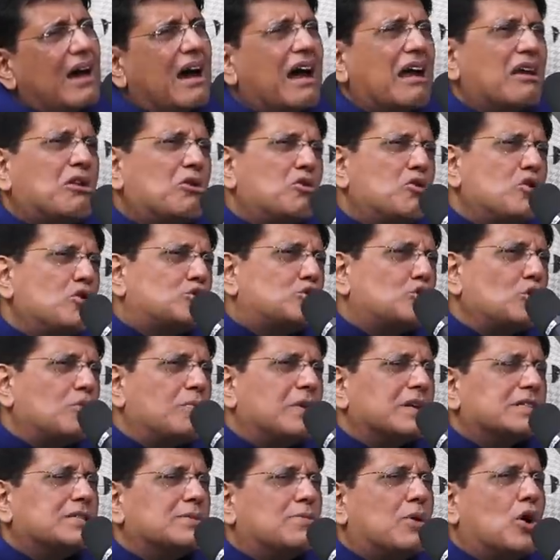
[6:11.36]
i don't know so
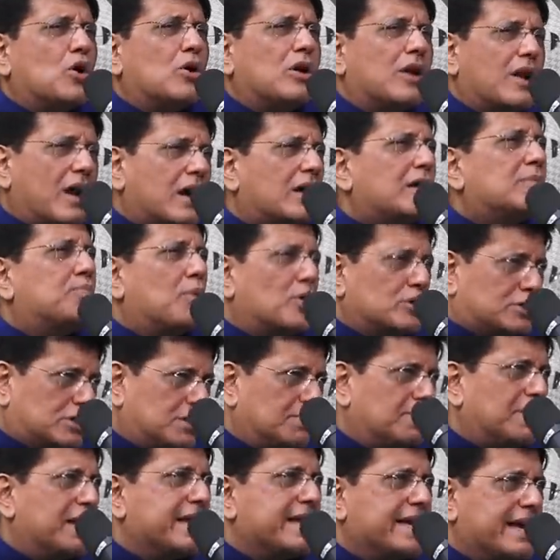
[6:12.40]
much about luck
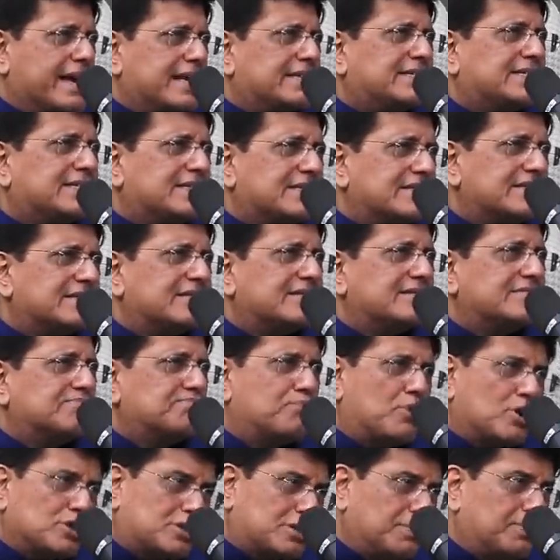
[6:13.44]
possibly yes
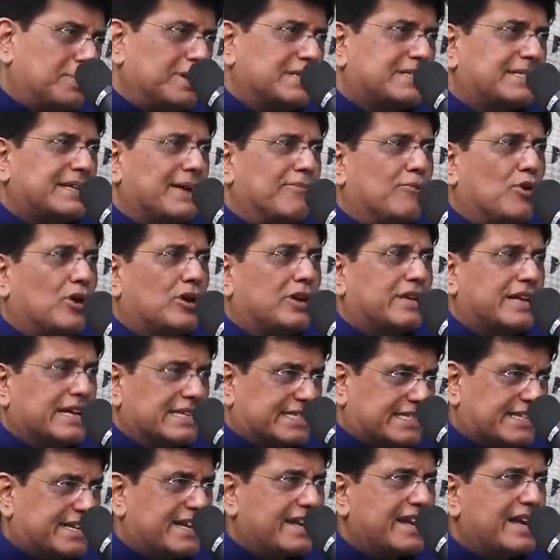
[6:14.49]
possibly somewhat
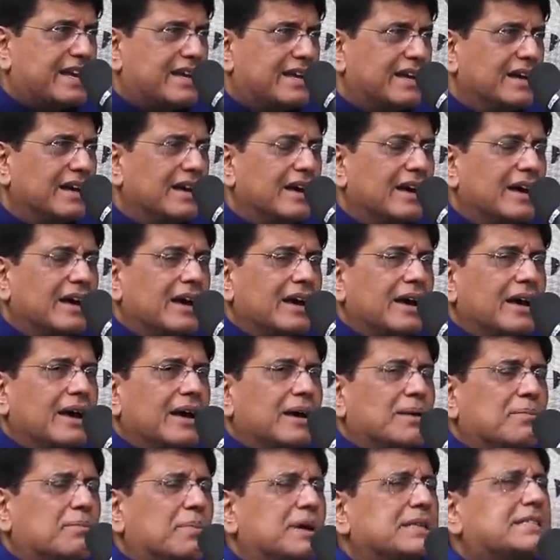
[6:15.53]
destiny
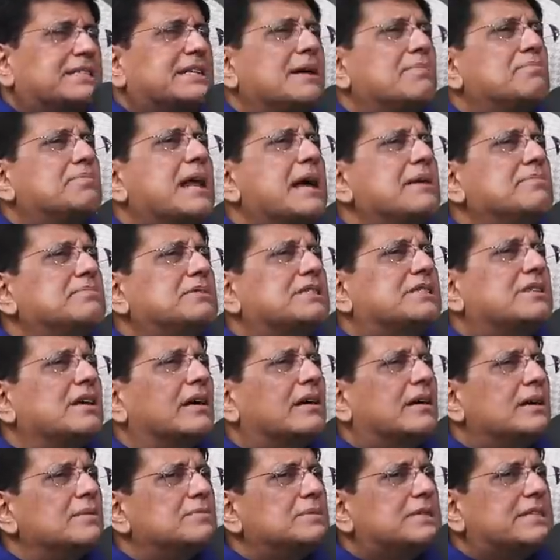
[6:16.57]
but sometimes
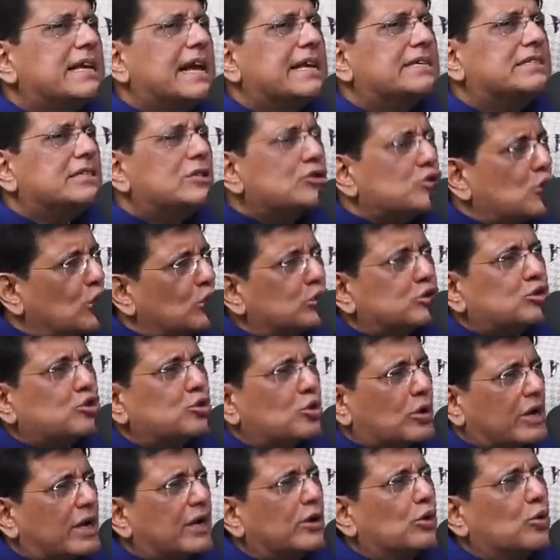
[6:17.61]
circumstances
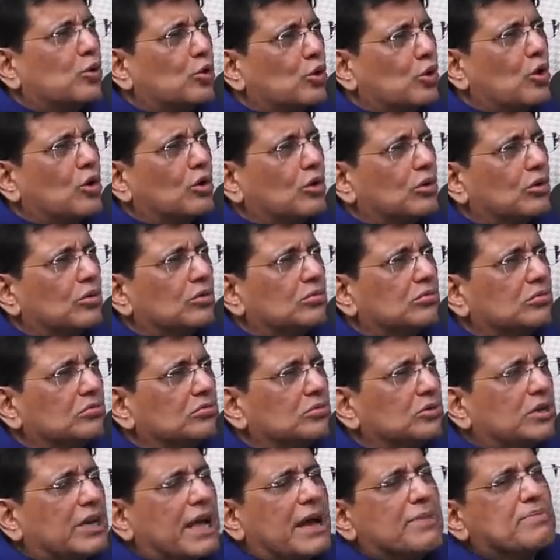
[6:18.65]
also can go wrong
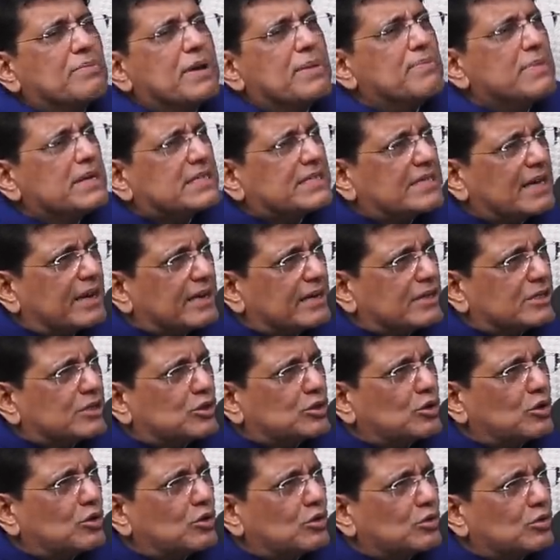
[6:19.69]
can be
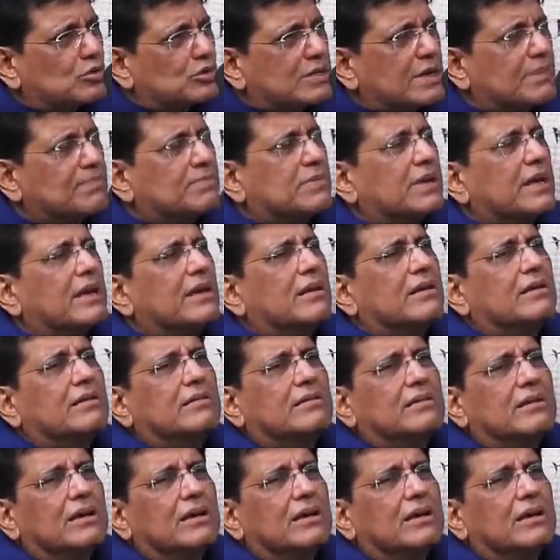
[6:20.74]
misunderstood, something